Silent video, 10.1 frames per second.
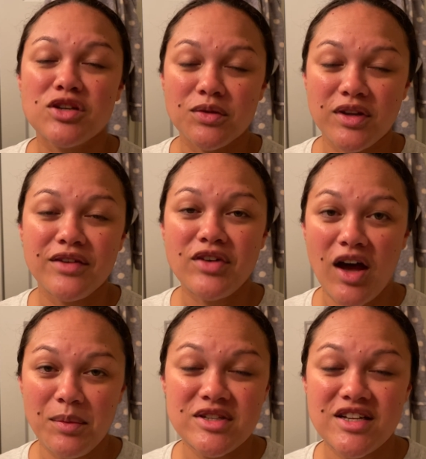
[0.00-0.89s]
So leave
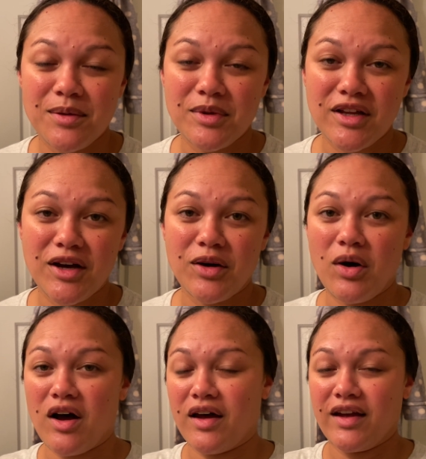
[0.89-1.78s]
comments down
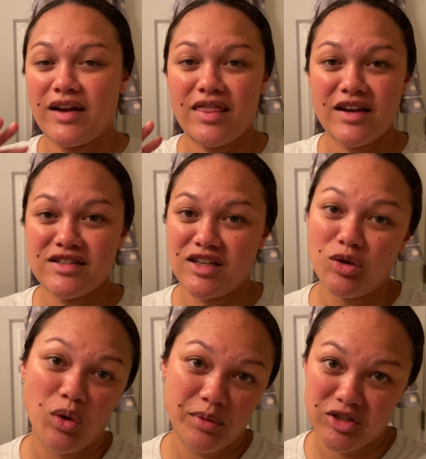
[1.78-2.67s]
below on things that
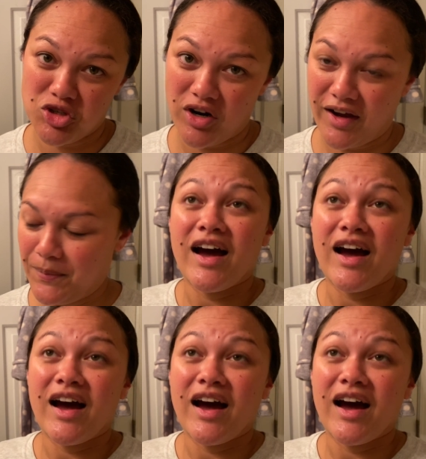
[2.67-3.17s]
you want me to try.